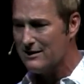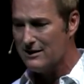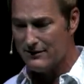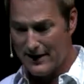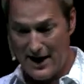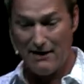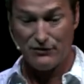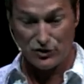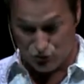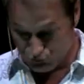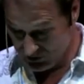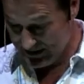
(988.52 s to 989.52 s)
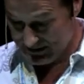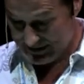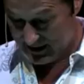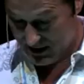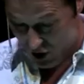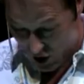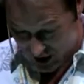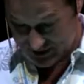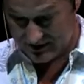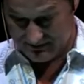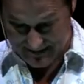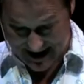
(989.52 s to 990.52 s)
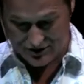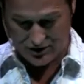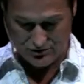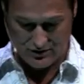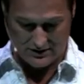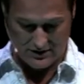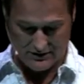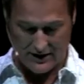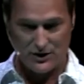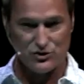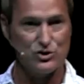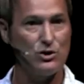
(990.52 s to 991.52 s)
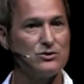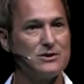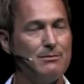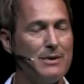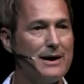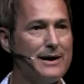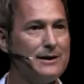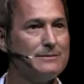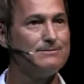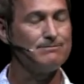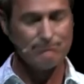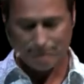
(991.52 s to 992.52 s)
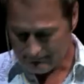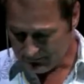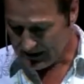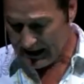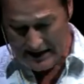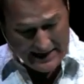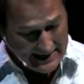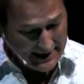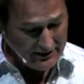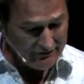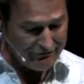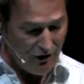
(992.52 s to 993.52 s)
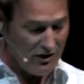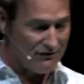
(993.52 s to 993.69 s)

they have this really awesome magic trick that they can show somebody. In the fall of